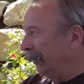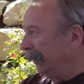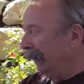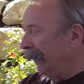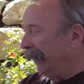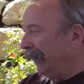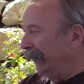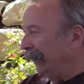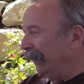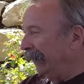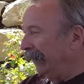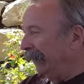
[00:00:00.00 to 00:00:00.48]

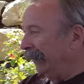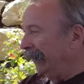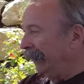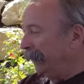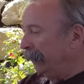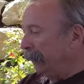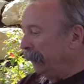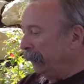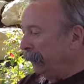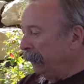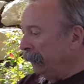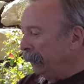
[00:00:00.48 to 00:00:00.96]
And
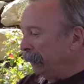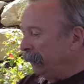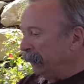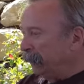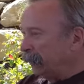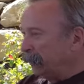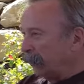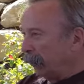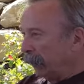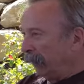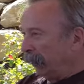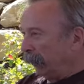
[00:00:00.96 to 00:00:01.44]

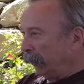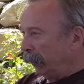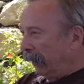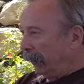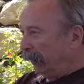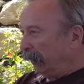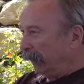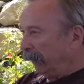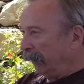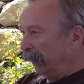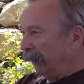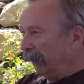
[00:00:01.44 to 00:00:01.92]
uh, so my
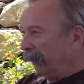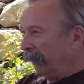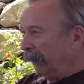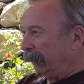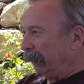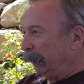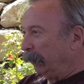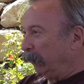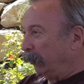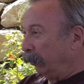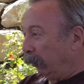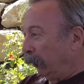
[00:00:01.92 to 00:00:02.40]
wife and
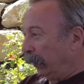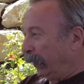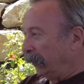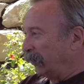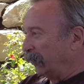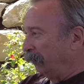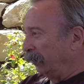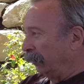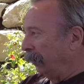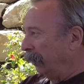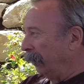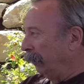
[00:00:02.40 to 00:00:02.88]
I, two
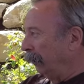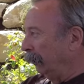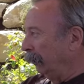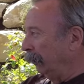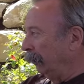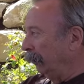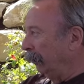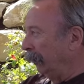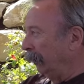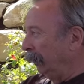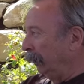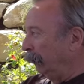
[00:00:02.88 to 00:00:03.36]
weeks
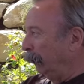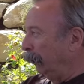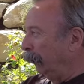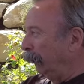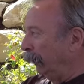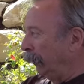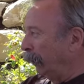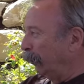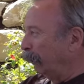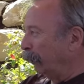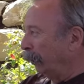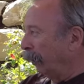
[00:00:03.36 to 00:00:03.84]
ago, the
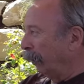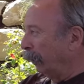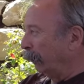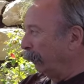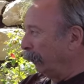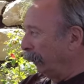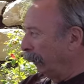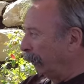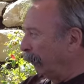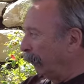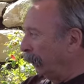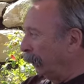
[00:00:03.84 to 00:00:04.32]
moving
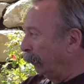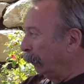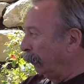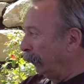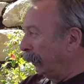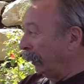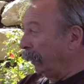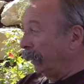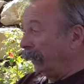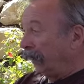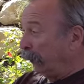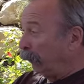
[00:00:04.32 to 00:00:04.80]
truck picked up,
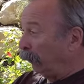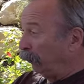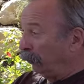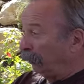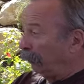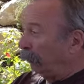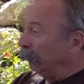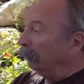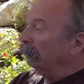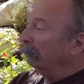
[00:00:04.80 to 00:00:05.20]
they came